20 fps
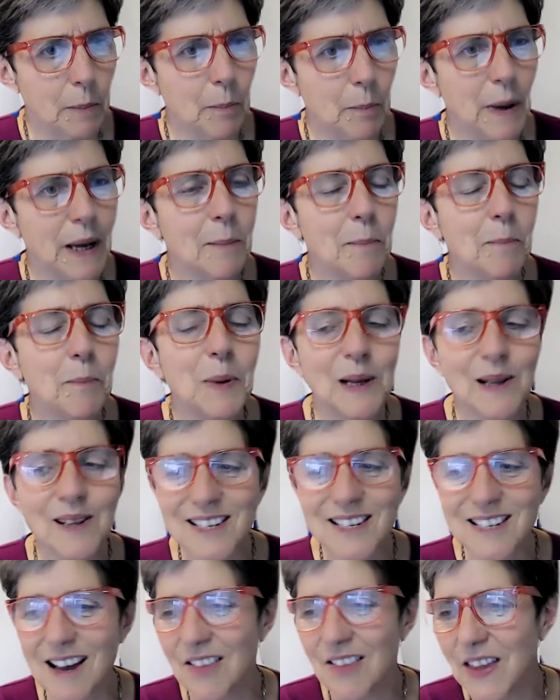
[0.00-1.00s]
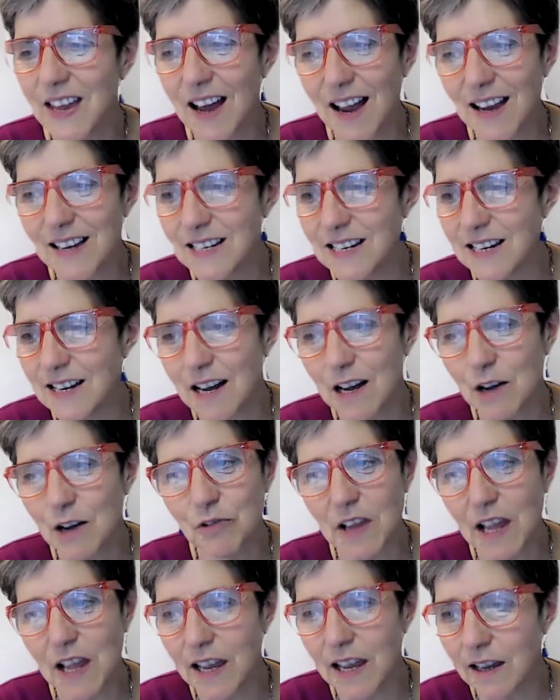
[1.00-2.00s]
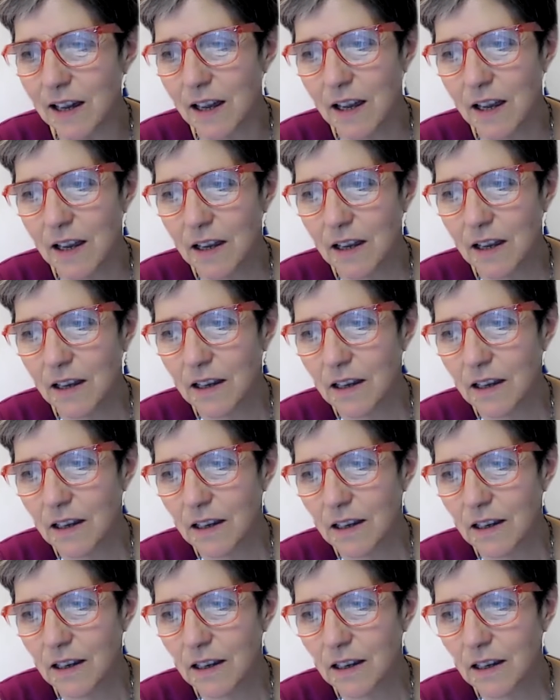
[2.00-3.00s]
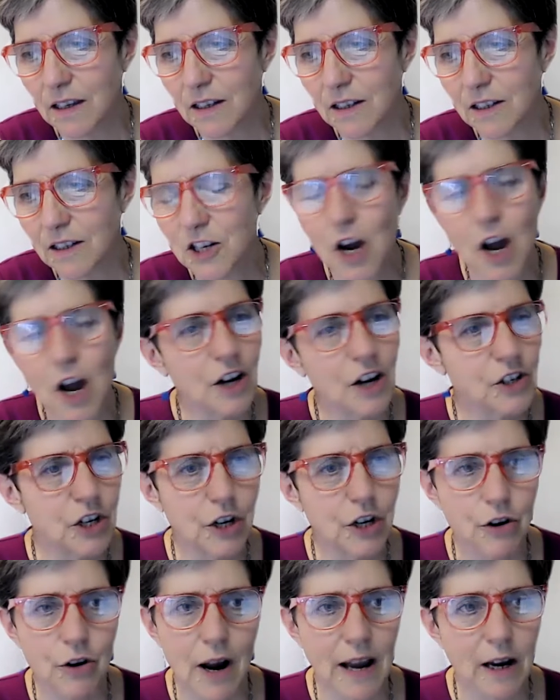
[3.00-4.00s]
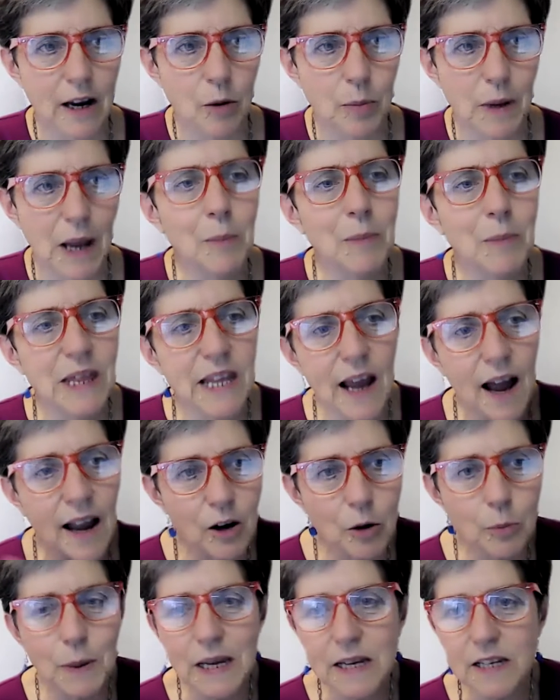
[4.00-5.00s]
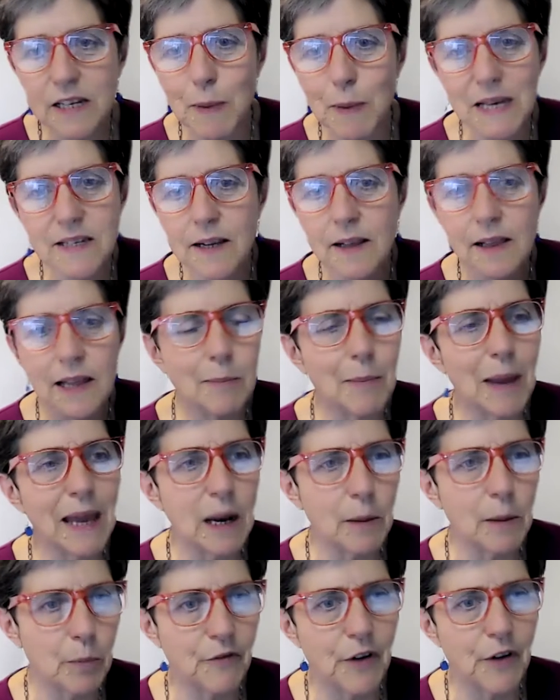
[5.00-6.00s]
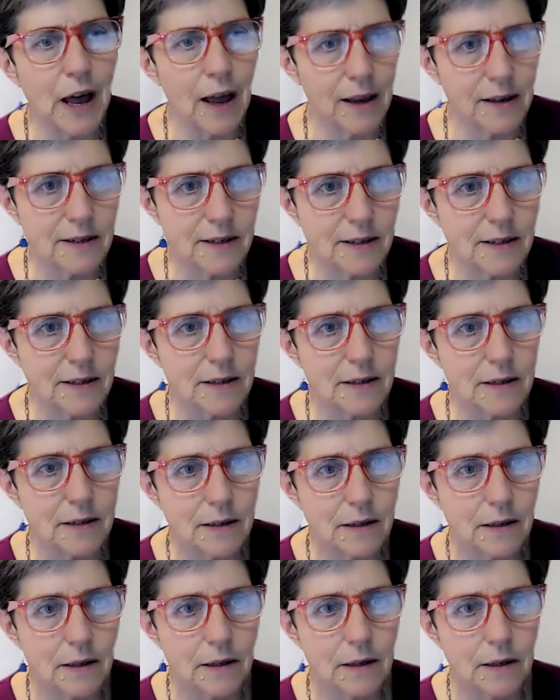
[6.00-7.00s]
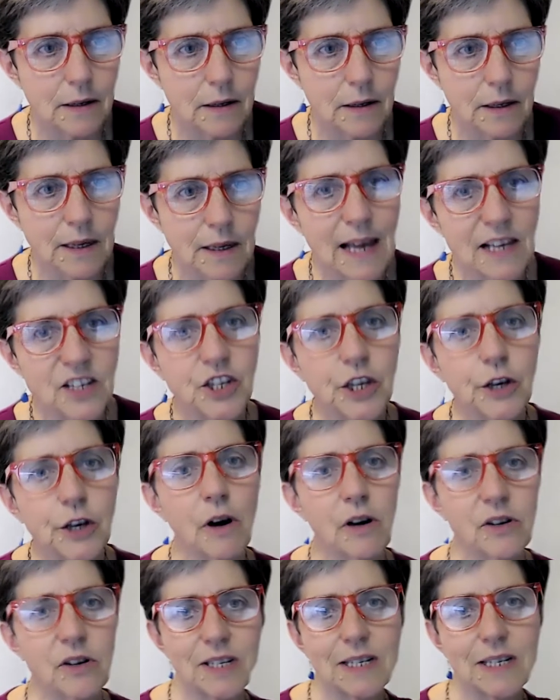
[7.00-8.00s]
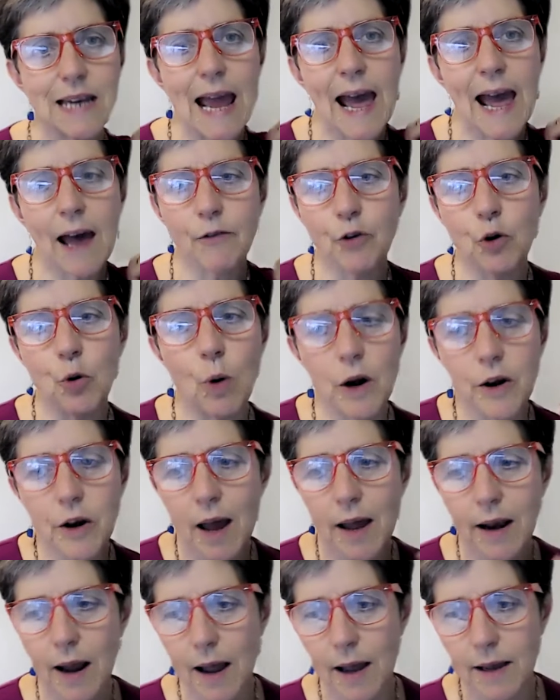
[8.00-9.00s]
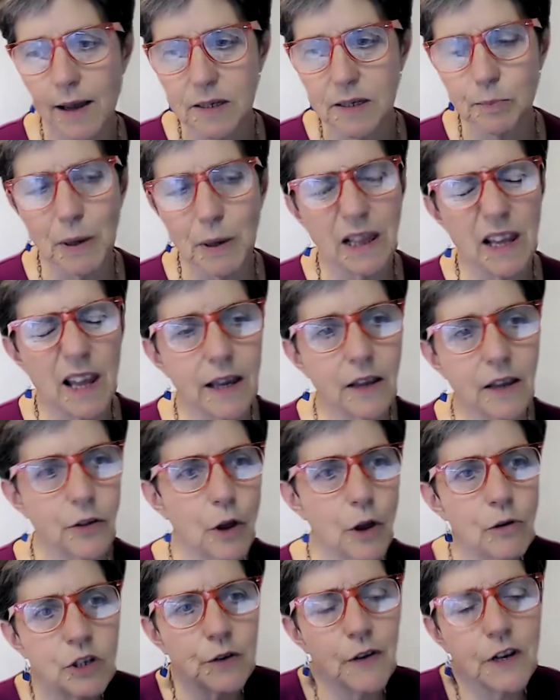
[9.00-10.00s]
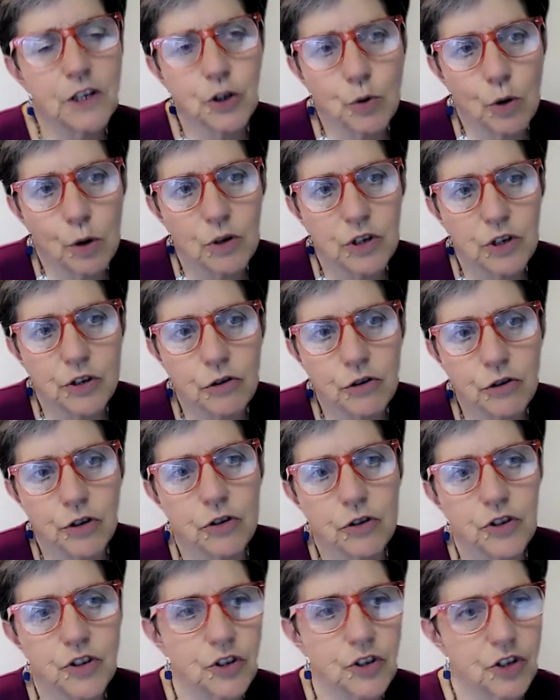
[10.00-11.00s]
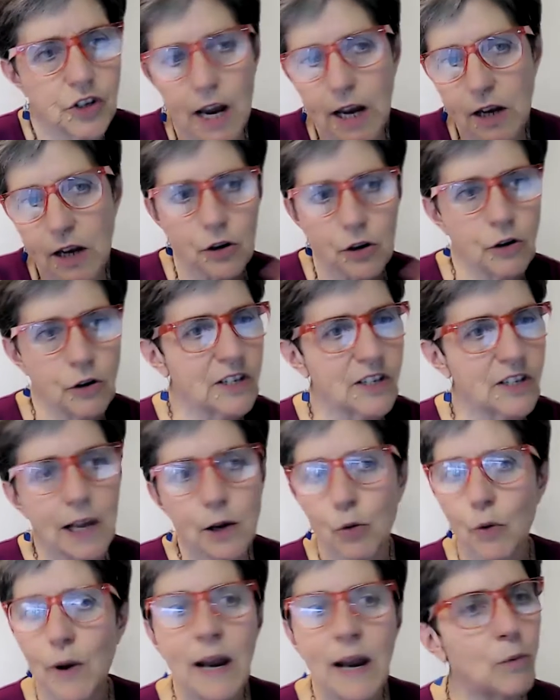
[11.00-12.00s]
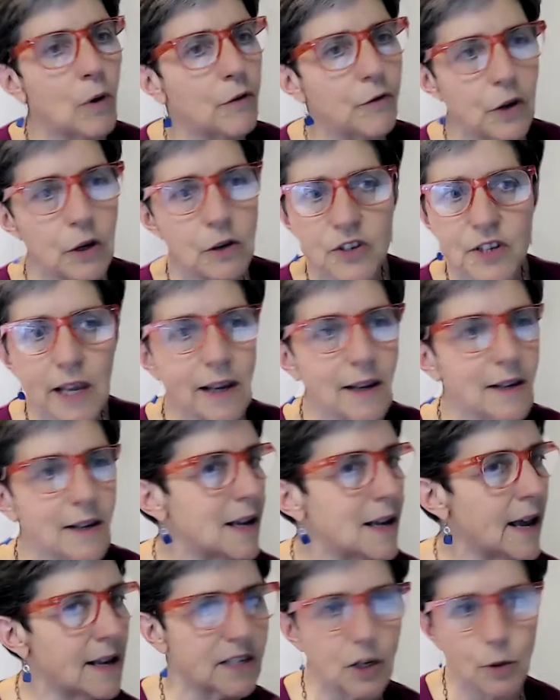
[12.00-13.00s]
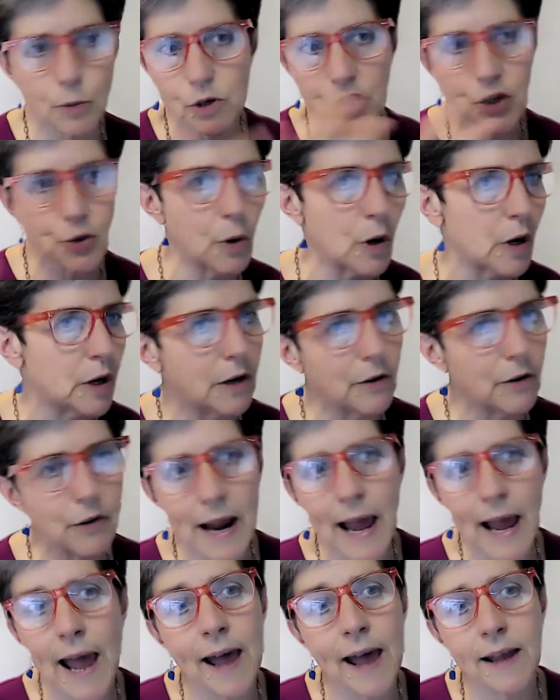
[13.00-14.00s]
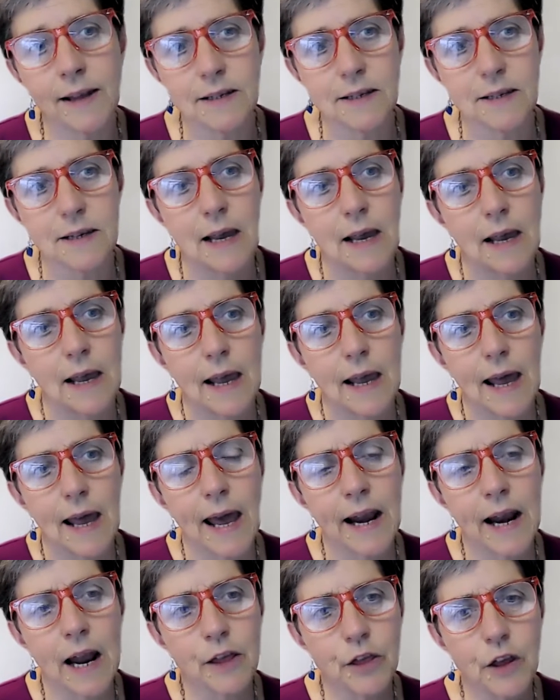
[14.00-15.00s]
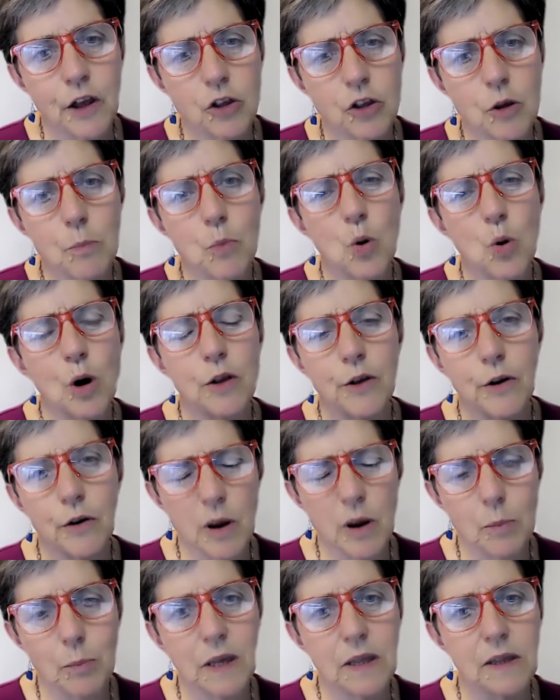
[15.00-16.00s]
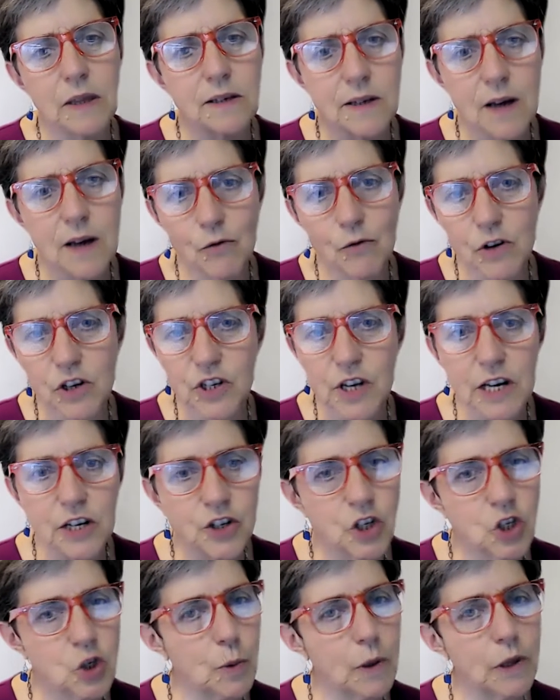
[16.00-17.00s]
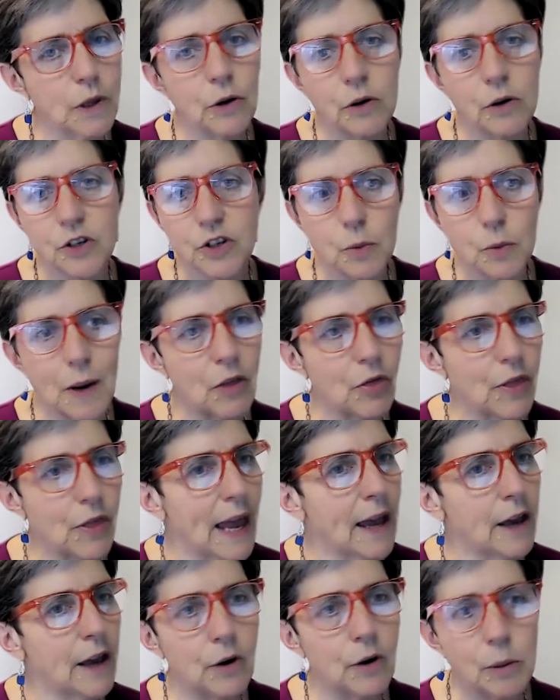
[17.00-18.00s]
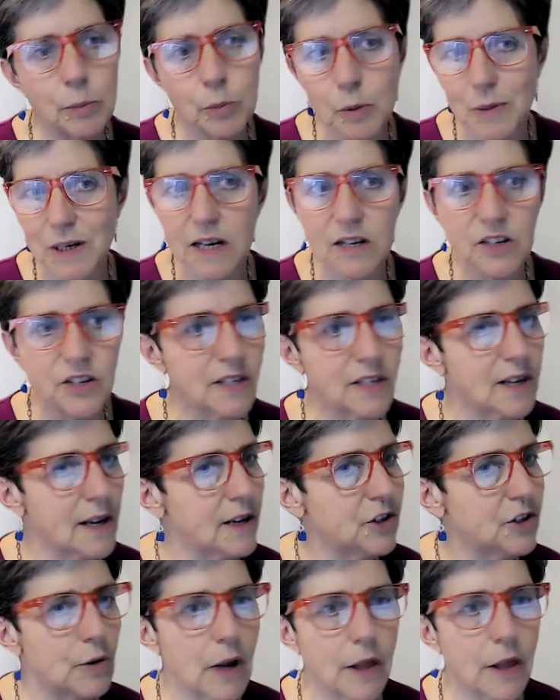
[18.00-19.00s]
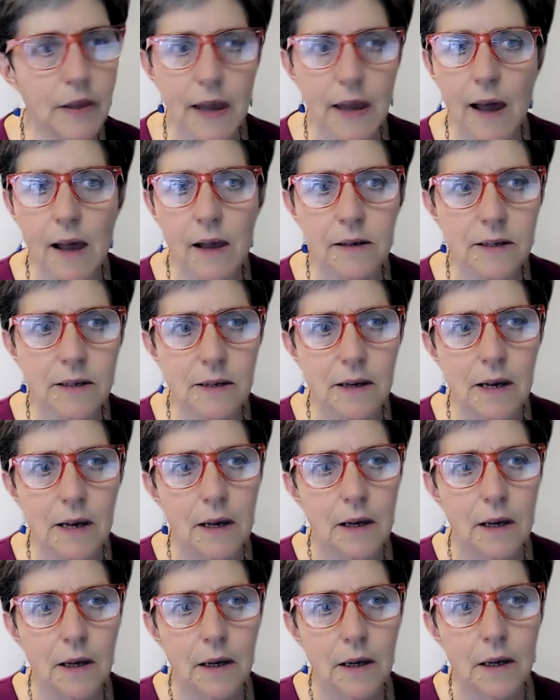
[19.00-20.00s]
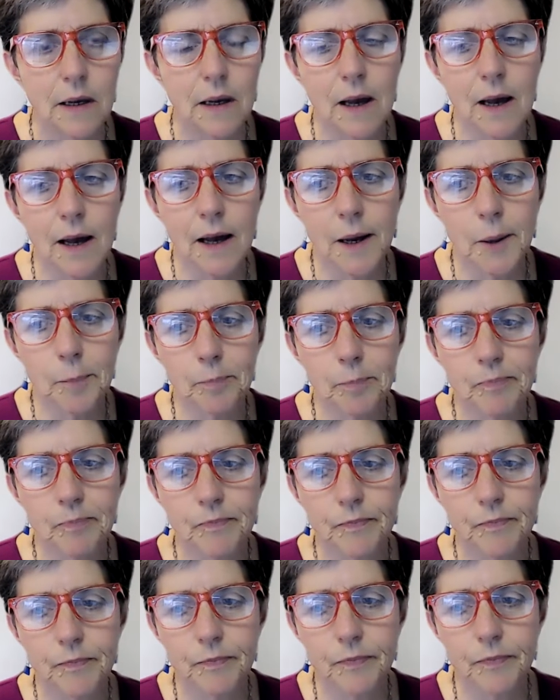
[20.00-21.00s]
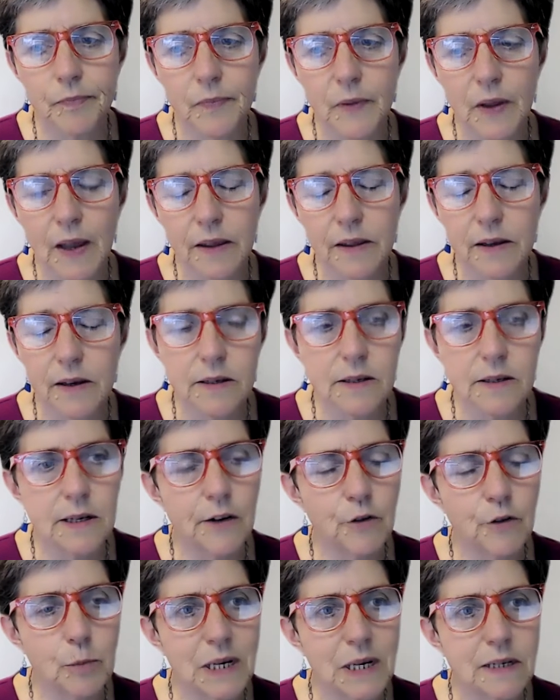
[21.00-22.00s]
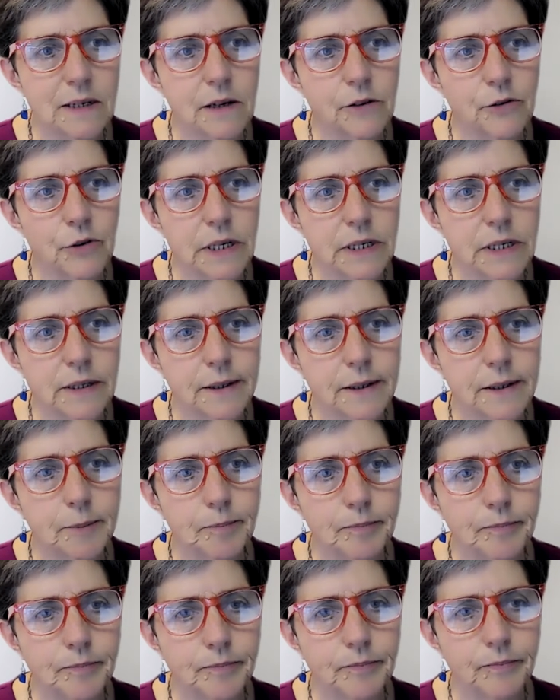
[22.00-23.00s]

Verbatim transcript: But, but it builds on the idea of like, talk to your IRB. I mean, the IRB is basically made up of us yes, there are staff who are not us, but like those of us who are researchers take turn, it's like grant reviews, like it's us and we're just wearing different hats. And I think the more there can be these conversations, whether it's around that or implementation science or anything else, um, I think it's in everybody's interest.